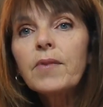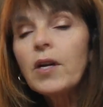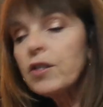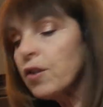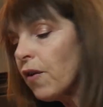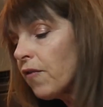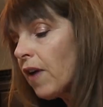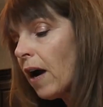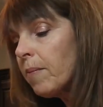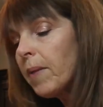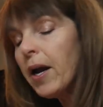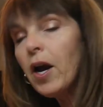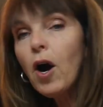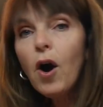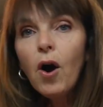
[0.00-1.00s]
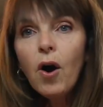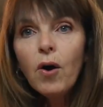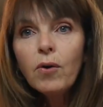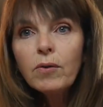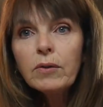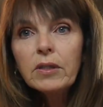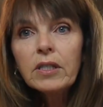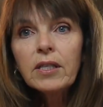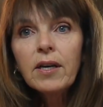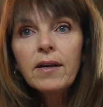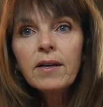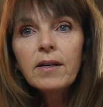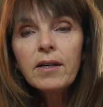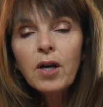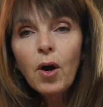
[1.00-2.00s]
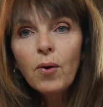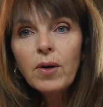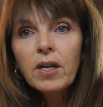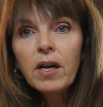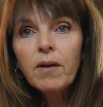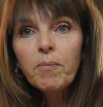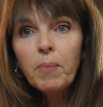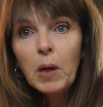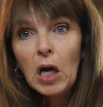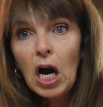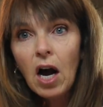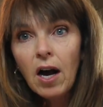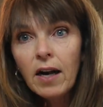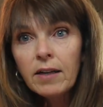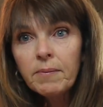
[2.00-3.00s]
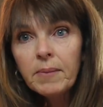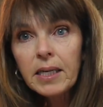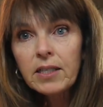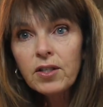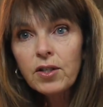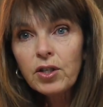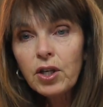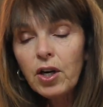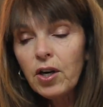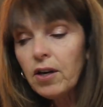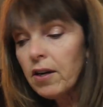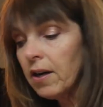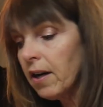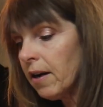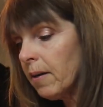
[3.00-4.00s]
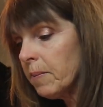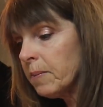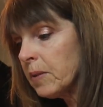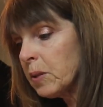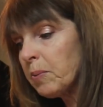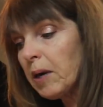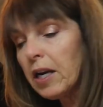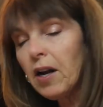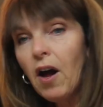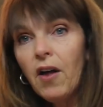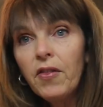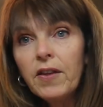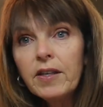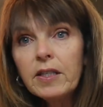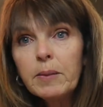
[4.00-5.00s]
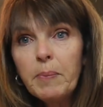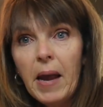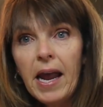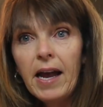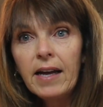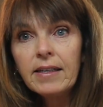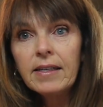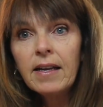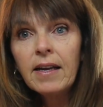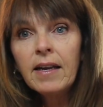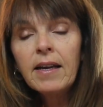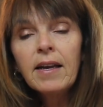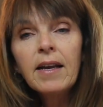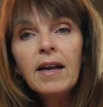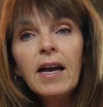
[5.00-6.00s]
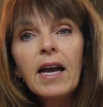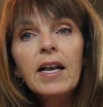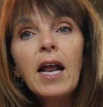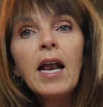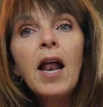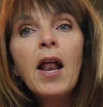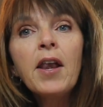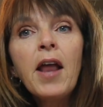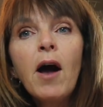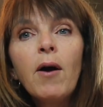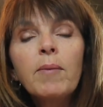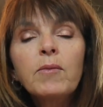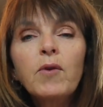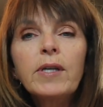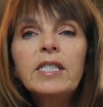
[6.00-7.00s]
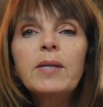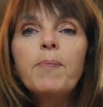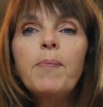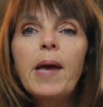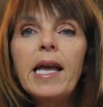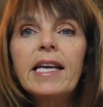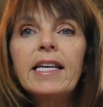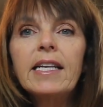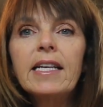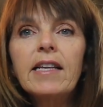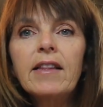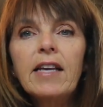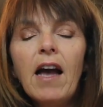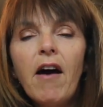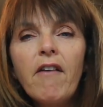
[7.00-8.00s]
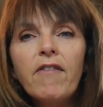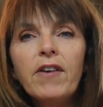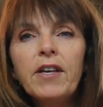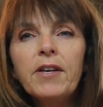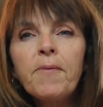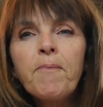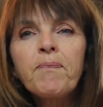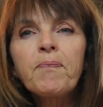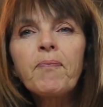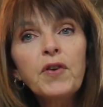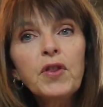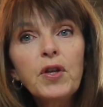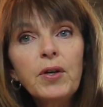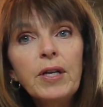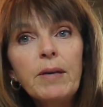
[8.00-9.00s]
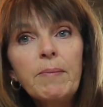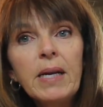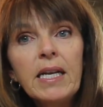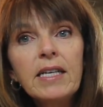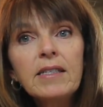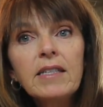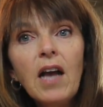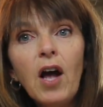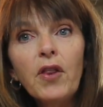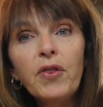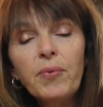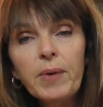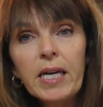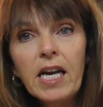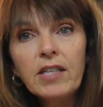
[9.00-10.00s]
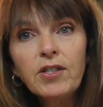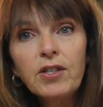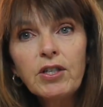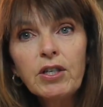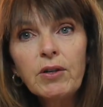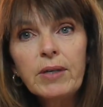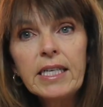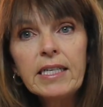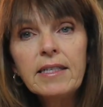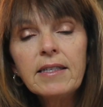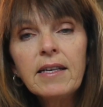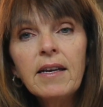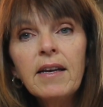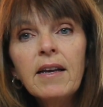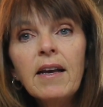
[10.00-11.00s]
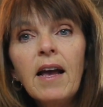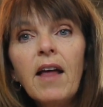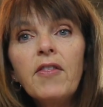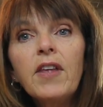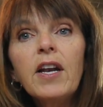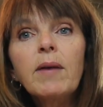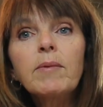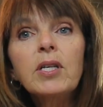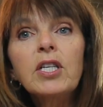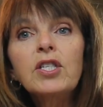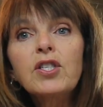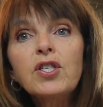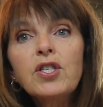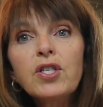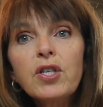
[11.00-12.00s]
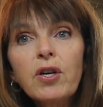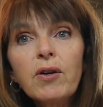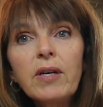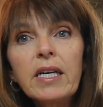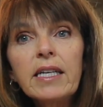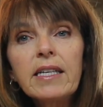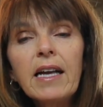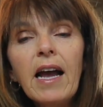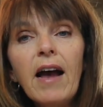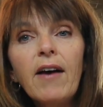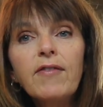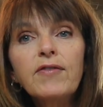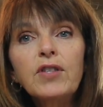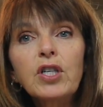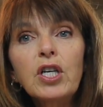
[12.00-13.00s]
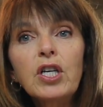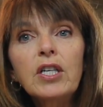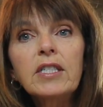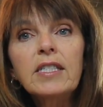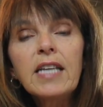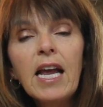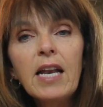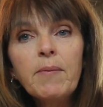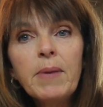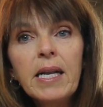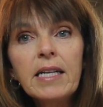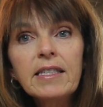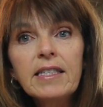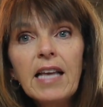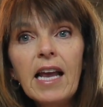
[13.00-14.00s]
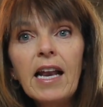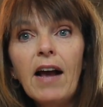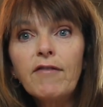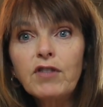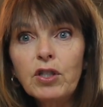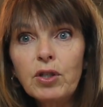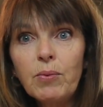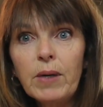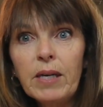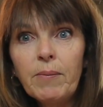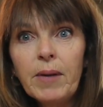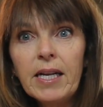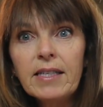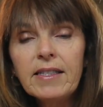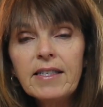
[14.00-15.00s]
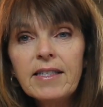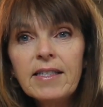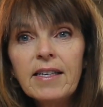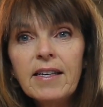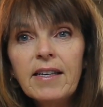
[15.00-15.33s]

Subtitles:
So I've got my oat coconut pecan mixture spread on this pan, and now I'm going to bake it in the oven for 30 minutes on 300 degrees, and then I'm going to stir it after 10 minutes and after 20 minutes.